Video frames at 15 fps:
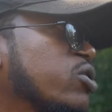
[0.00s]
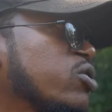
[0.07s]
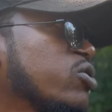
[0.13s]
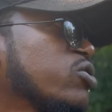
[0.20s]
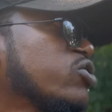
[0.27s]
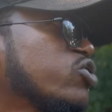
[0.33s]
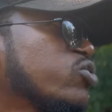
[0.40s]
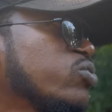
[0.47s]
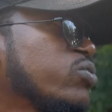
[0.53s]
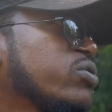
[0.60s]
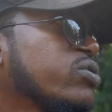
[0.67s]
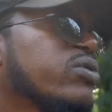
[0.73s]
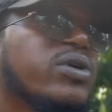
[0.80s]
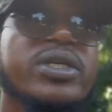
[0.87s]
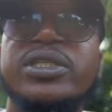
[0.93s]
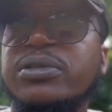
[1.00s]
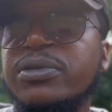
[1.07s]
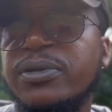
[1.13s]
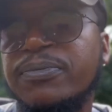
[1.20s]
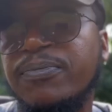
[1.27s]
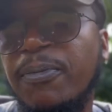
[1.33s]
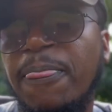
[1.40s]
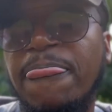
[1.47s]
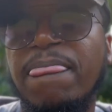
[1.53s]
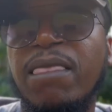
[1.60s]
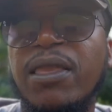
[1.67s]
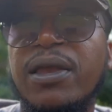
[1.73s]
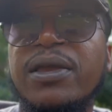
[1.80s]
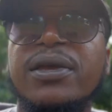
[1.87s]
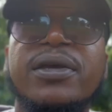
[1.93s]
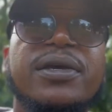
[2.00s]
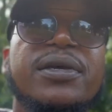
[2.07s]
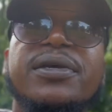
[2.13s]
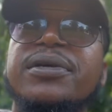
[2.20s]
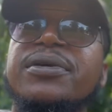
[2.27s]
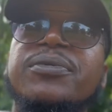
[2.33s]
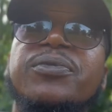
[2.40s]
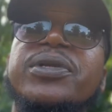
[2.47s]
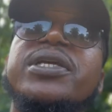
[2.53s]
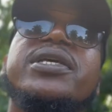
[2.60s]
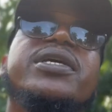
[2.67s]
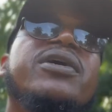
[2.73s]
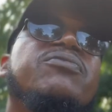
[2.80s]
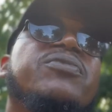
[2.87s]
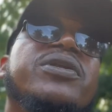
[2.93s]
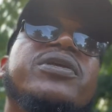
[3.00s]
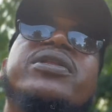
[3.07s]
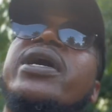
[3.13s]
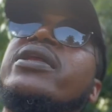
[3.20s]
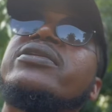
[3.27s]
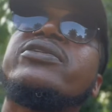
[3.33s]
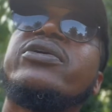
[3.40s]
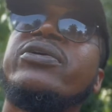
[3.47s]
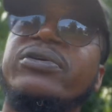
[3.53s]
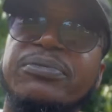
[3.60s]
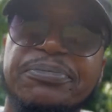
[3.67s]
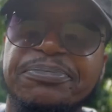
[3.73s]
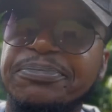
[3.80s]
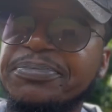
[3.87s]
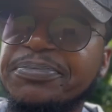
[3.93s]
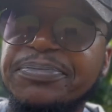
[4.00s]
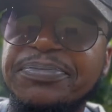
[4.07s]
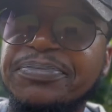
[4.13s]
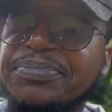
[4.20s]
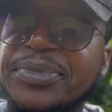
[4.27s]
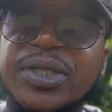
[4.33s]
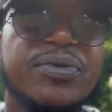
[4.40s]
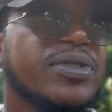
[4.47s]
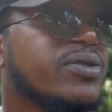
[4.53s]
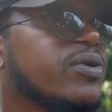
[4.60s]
her truth, and all this. We need to get rid of that term. There is no